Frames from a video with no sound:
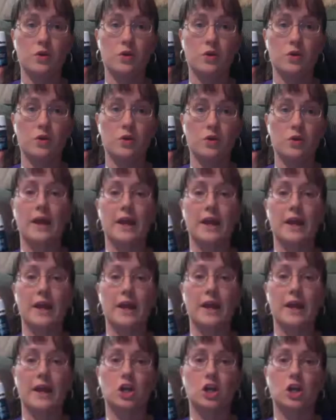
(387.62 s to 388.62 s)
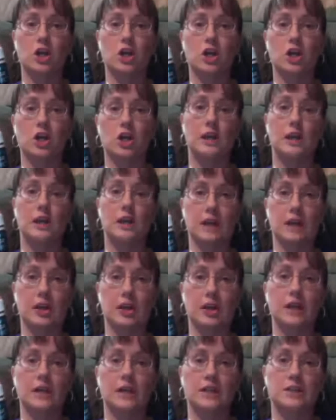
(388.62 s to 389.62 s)
where
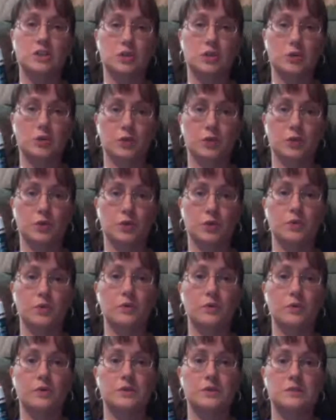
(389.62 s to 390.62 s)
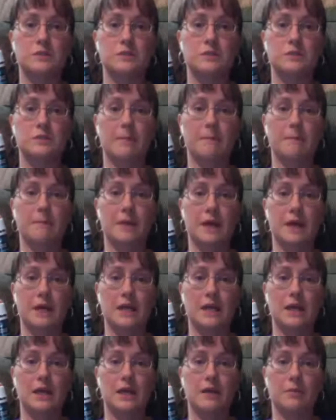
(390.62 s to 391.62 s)
Gary and his crew spent
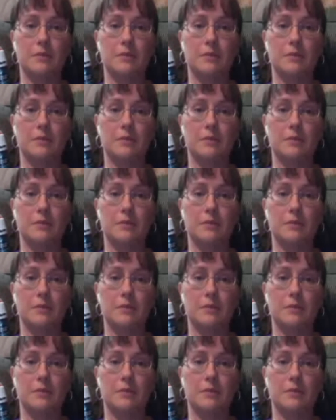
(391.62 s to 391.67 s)
many,